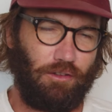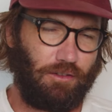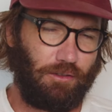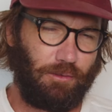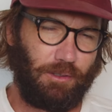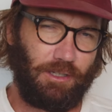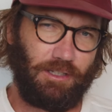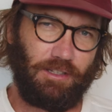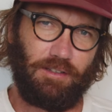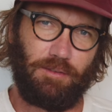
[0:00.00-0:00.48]

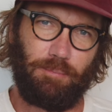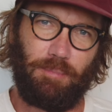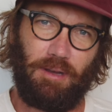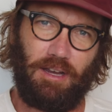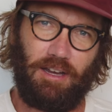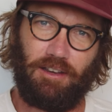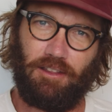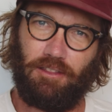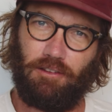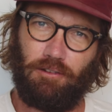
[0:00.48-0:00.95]
doing this
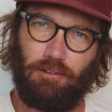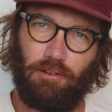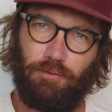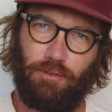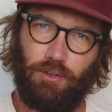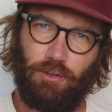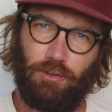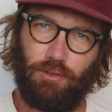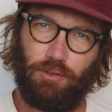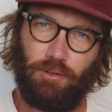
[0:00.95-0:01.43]
part of the
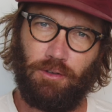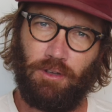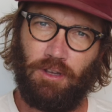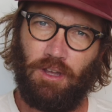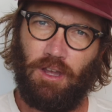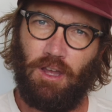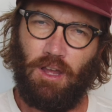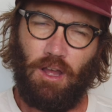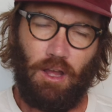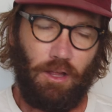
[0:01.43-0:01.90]
review,
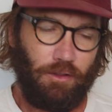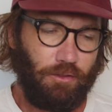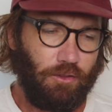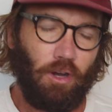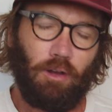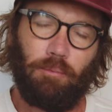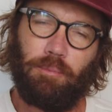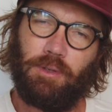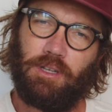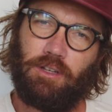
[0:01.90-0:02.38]

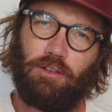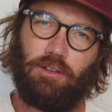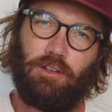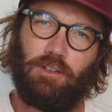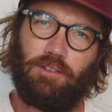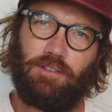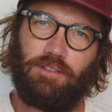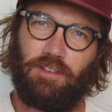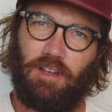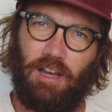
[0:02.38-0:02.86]
not
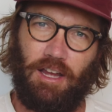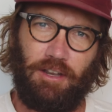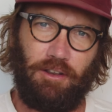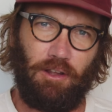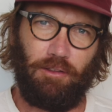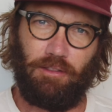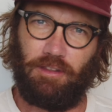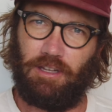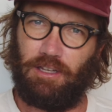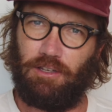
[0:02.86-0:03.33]
because I
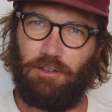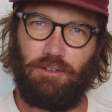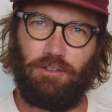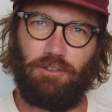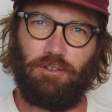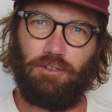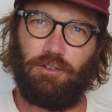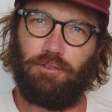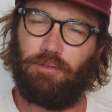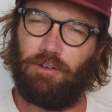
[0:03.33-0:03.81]
don't think you
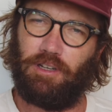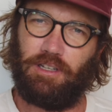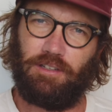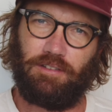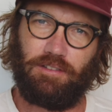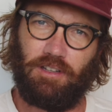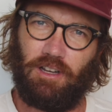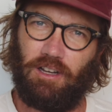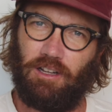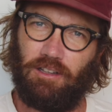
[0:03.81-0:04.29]
can do
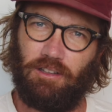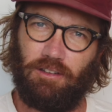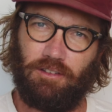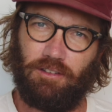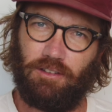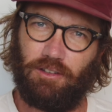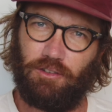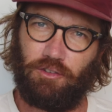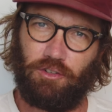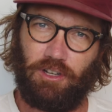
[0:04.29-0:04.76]
freestyle
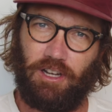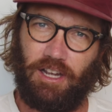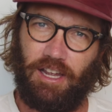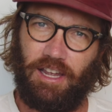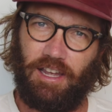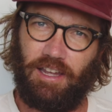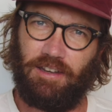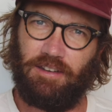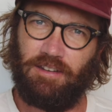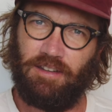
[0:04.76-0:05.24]
on the
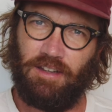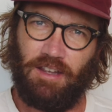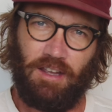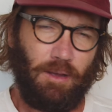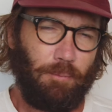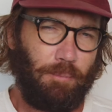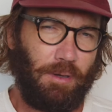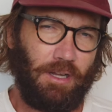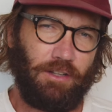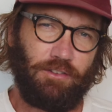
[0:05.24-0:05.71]
Triad,
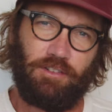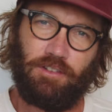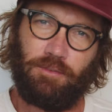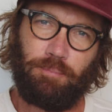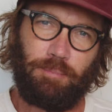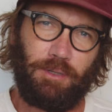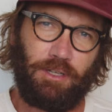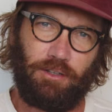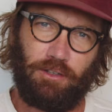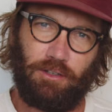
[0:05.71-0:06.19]
but
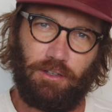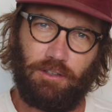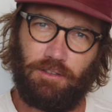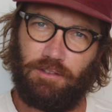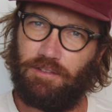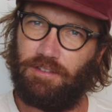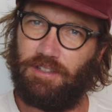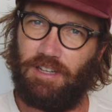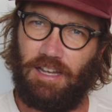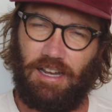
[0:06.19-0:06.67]
just
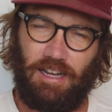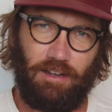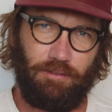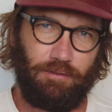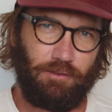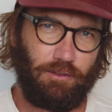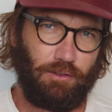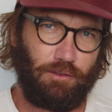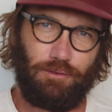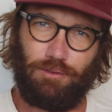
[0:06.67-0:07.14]
because
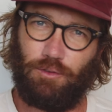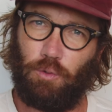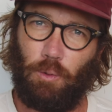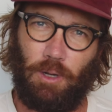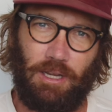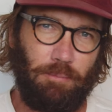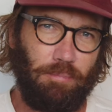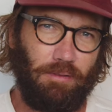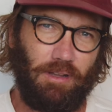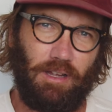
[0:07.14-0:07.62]
after
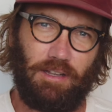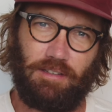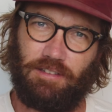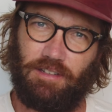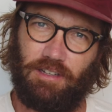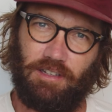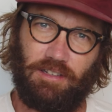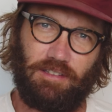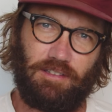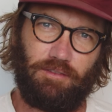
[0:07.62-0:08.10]
20 plus
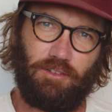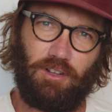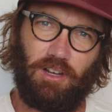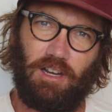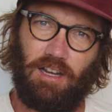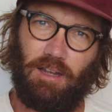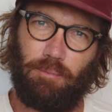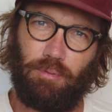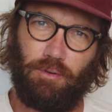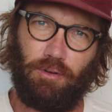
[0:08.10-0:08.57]
years of
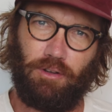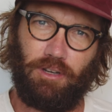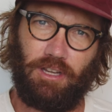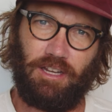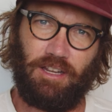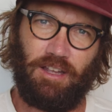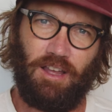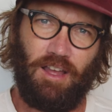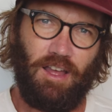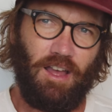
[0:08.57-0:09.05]

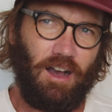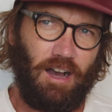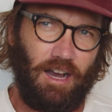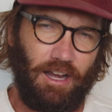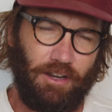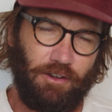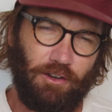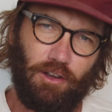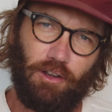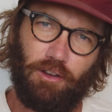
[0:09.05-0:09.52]
kiteboarding,
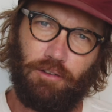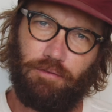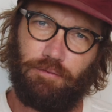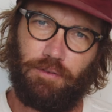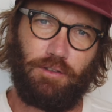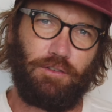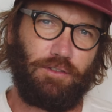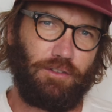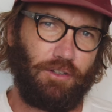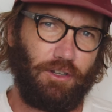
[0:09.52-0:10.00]
I know
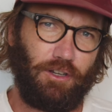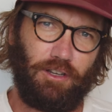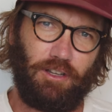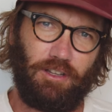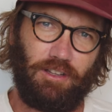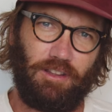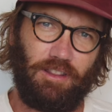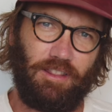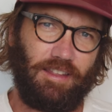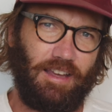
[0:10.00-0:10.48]
for
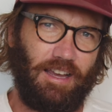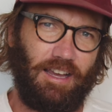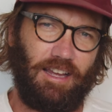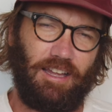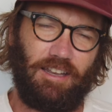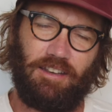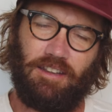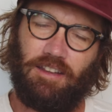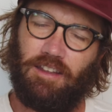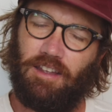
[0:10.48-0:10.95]
certain
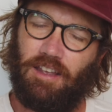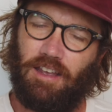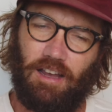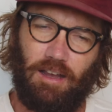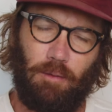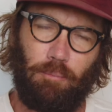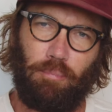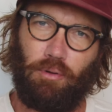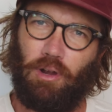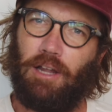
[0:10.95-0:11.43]
that
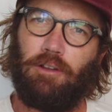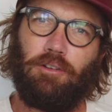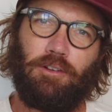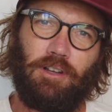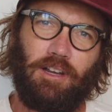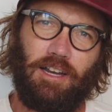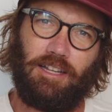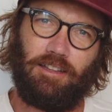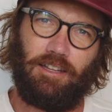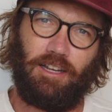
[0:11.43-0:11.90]
a bridle
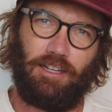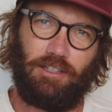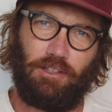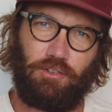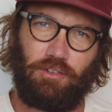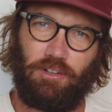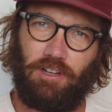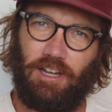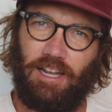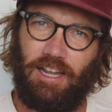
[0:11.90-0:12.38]
kite like the
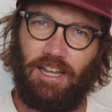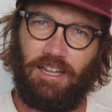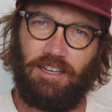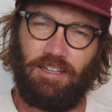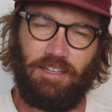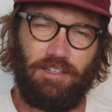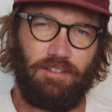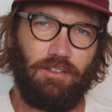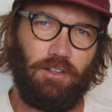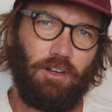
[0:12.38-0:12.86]
Triad
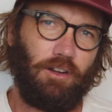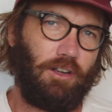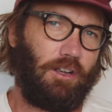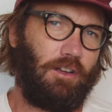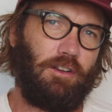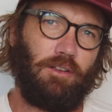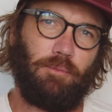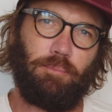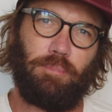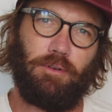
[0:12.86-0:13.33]
is not
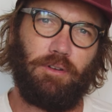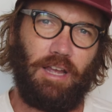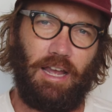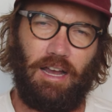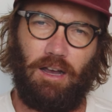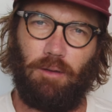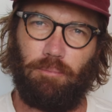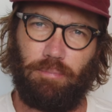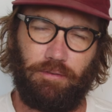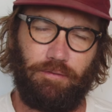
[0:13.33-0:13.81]
going to
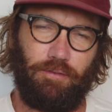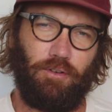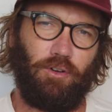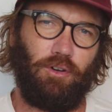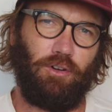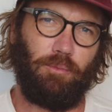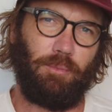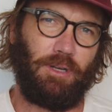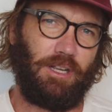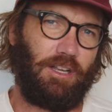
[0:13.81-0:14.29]

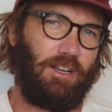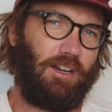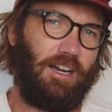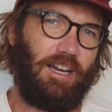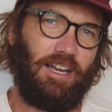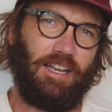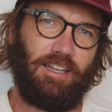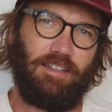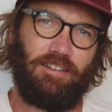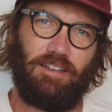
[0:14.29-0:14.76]
outperform a
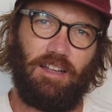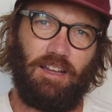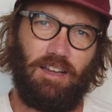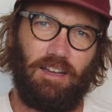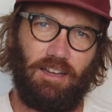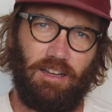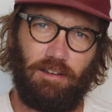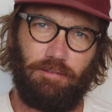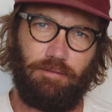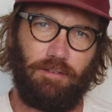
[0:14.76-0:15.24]
kite,
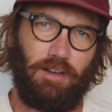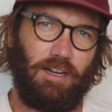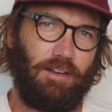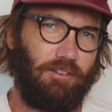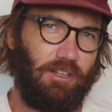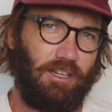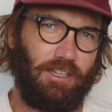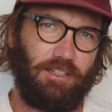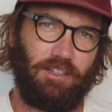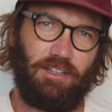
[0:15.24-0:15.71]
a
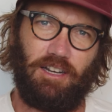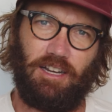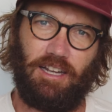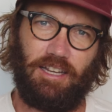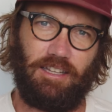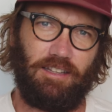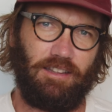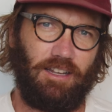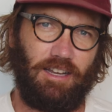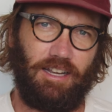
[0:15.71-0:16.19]
5-line
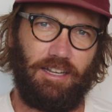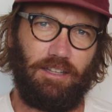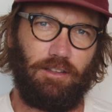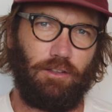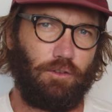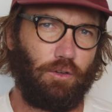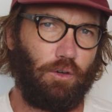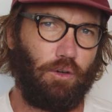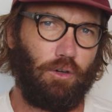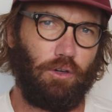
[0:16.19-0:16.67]
kite like the
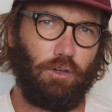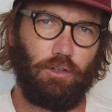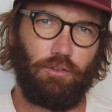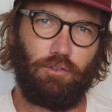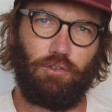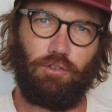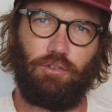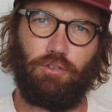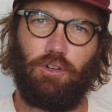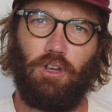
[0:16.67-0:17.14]

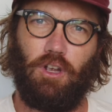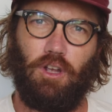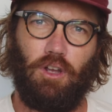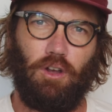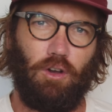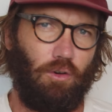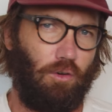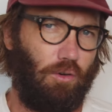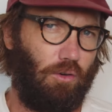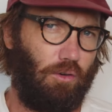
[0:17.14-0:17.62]
Torch,
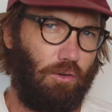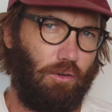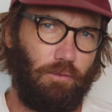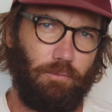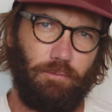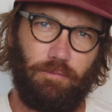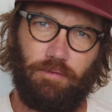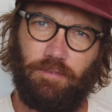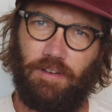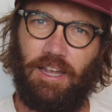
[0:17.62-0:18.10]
or
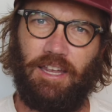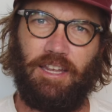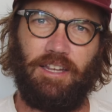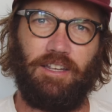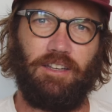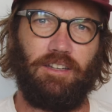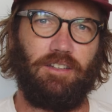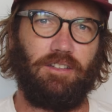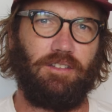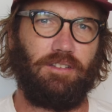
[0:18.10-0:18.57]

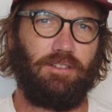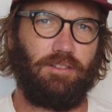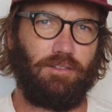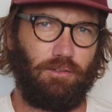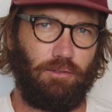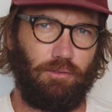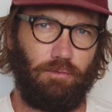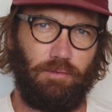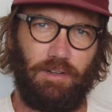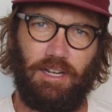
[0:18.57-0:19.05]
Vegas,
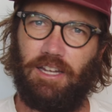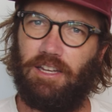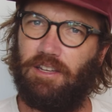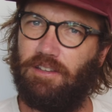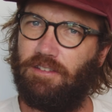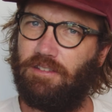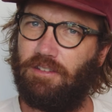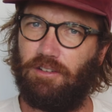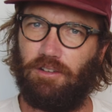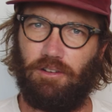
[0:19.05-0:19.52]
or
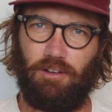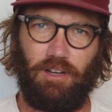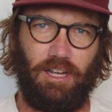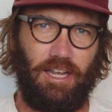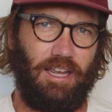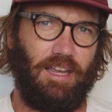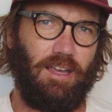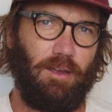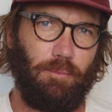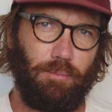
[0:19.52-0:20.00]
Razor, or
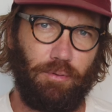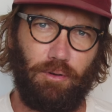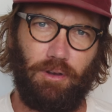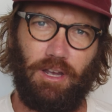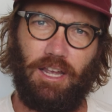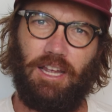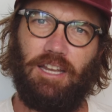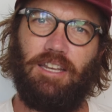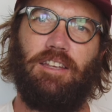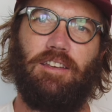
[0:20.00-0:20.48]
Amp, or
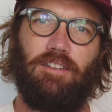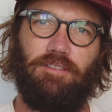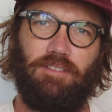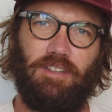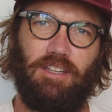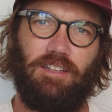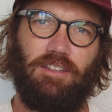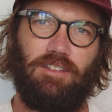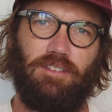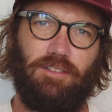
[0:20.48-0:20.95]
any of
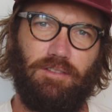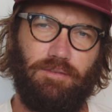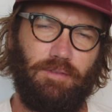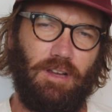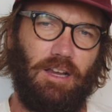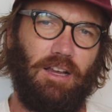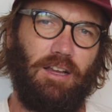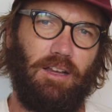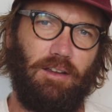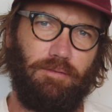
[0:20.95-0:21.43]
these
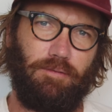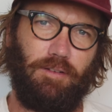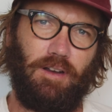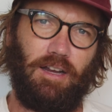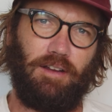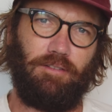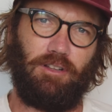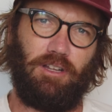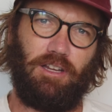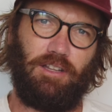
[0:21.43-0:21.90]

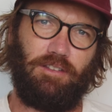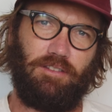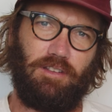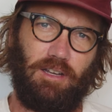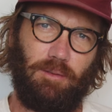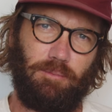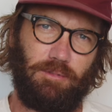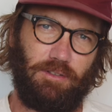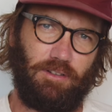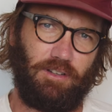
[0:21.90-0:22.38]
5-line
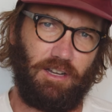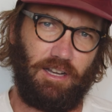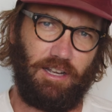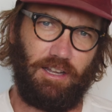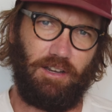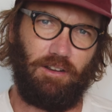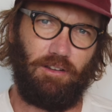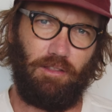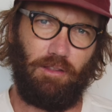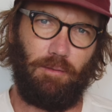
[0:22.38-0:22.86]
types of
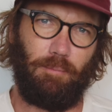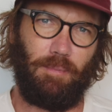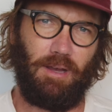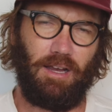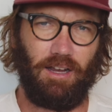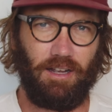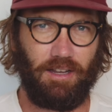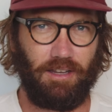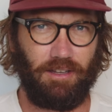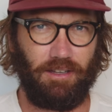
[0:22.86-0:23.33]
kite on the
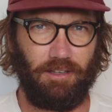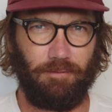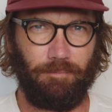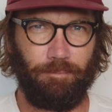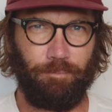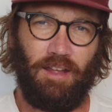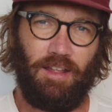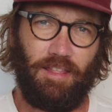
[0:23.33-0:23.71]
market.